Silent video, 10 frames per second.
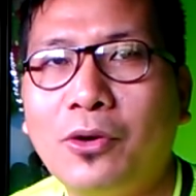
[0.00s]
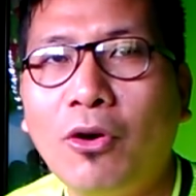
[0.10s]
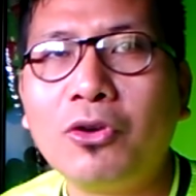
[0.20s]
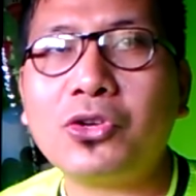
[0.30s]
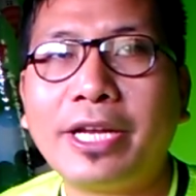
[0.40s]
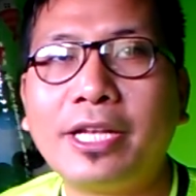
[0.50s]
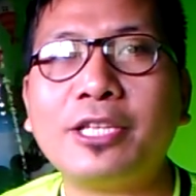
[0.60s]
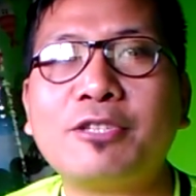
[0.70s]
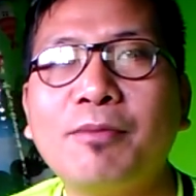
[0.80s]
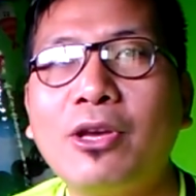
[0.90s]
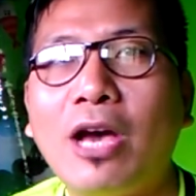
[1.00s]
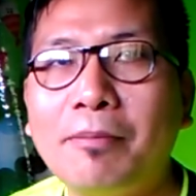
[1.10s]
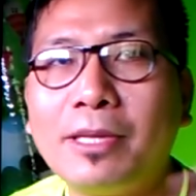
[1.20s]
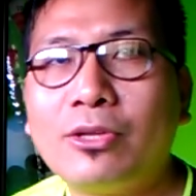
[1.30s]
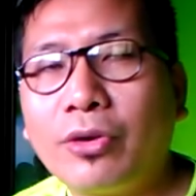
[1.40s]
Alright, in this video I'll
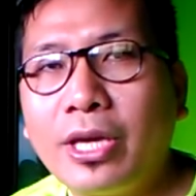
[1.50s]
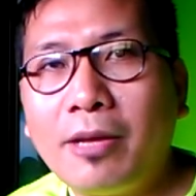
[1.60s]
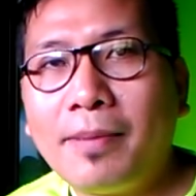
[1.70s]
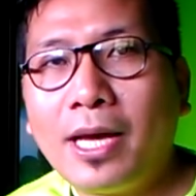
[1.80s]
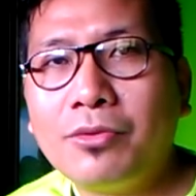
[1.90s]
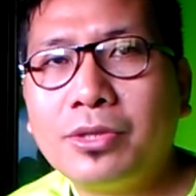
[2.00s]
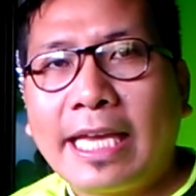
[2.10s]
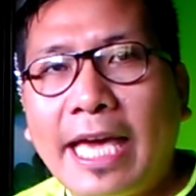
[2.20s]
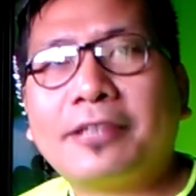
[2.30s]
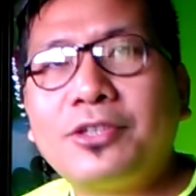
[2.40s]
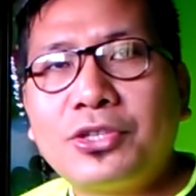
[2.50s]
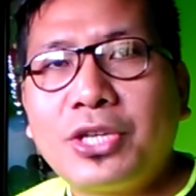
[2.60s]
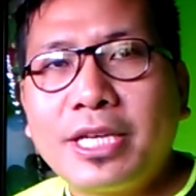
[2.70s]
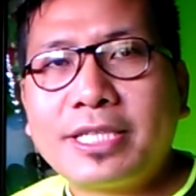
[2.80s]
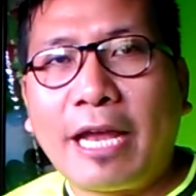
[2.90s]
be talking about
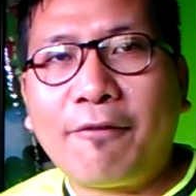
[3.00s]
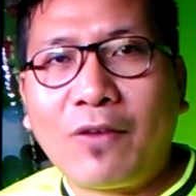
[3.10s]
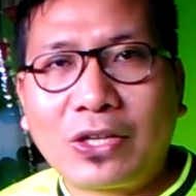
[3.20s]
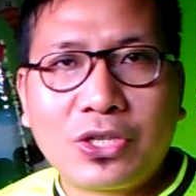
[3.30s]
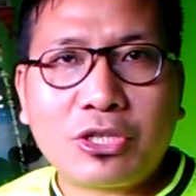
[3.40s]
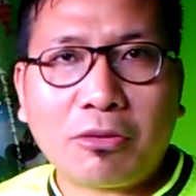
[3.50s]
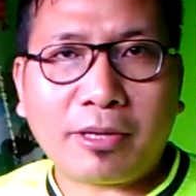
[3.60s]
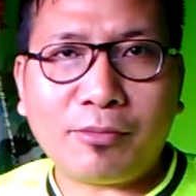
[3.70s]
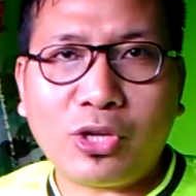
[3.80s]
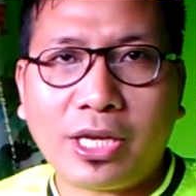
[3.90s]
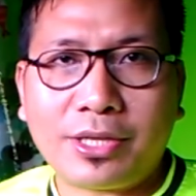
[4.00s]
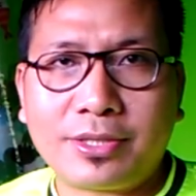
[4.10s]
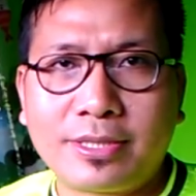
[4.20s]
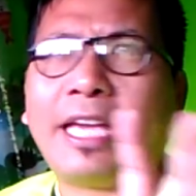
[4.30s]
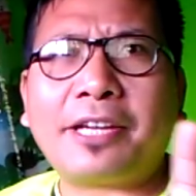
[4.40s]
characteristics and functions of
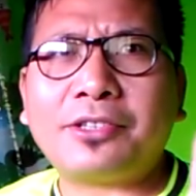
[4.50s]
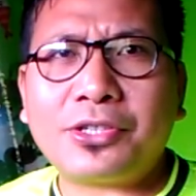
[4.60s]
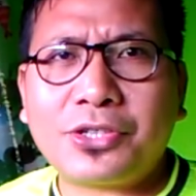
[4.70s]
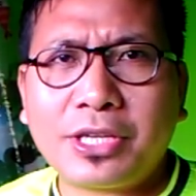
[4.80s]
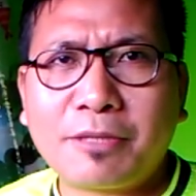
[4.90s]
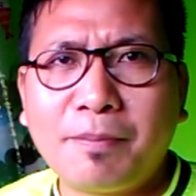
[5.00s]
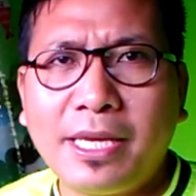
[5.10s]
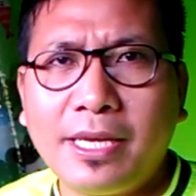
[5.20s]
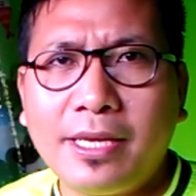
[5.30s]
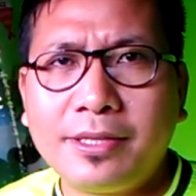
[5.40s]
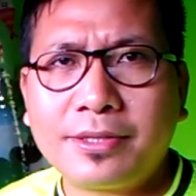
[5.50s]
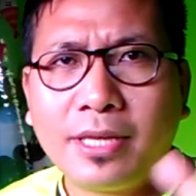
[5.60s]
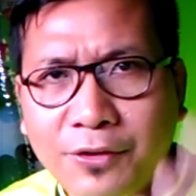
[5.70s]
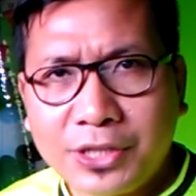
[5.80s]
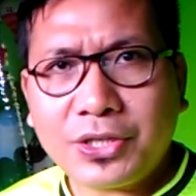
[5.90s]
communications. Characteristics means
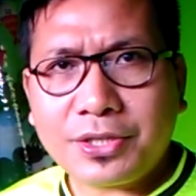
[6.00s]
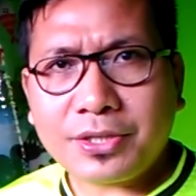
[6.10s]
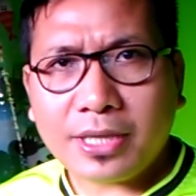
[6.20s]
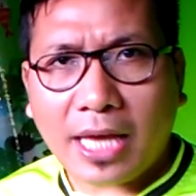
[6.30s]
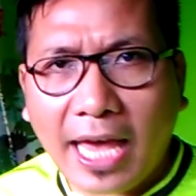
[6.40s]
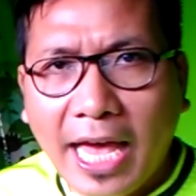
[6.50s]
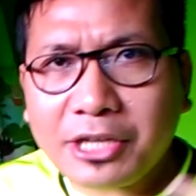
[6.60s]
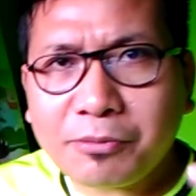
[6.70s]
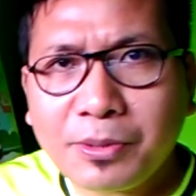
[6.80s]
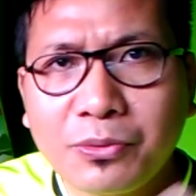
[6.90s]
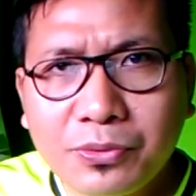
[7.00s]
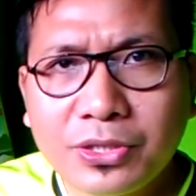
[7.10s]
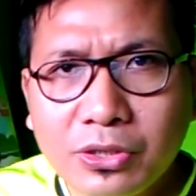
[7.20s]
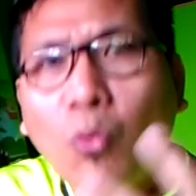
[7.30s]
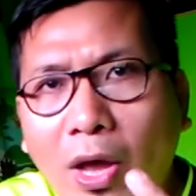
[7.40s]
features,
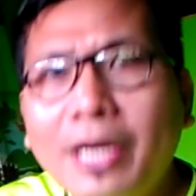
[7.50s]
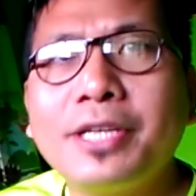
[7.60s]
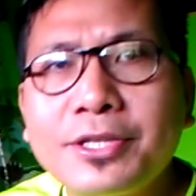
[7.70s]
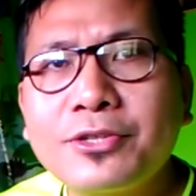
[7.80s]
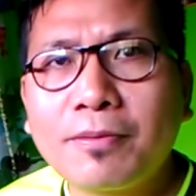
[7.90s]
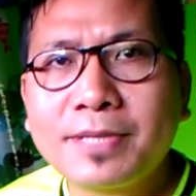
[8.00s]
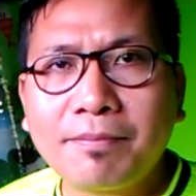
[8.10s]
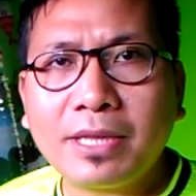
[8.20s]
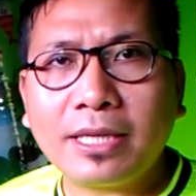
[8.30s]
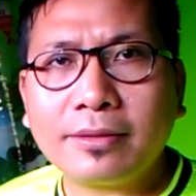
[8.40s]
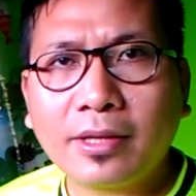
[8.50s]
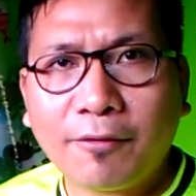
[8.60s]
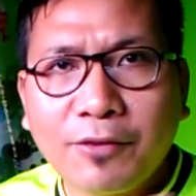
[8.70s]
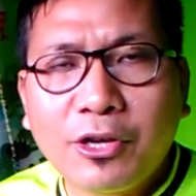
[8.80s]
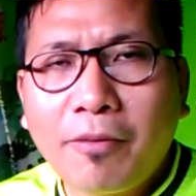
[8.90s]
attributes, qualities of something,
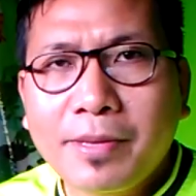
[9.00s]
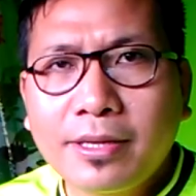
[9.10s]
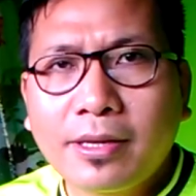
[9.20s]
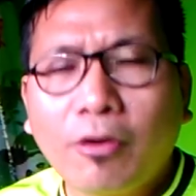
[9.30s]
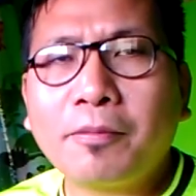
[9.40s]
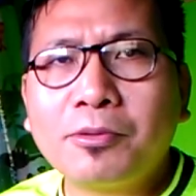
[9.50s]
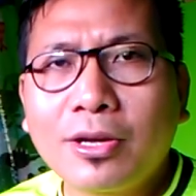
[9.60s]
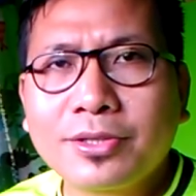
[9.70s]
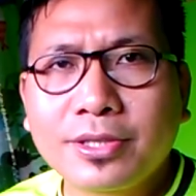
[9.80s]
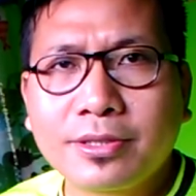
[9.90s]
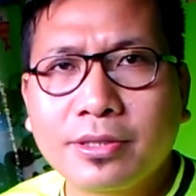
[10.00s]
a phenomenon or a process.